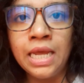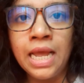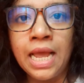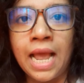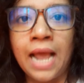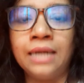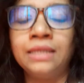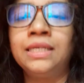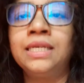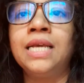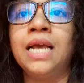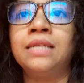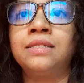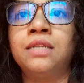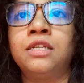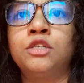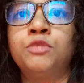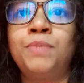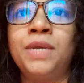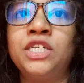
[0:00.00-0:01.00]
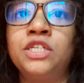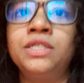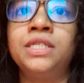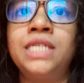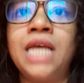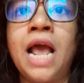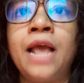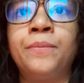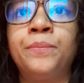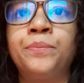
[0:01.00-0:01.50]
And he has a special
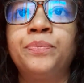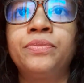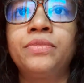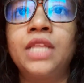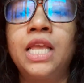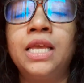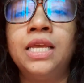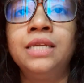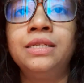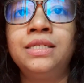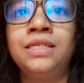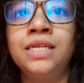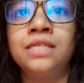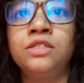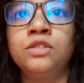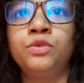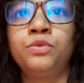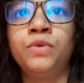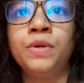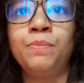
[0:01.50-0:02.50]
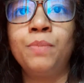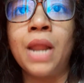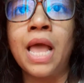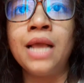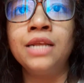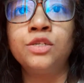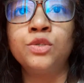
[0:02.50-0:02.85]
type. He doesn't reply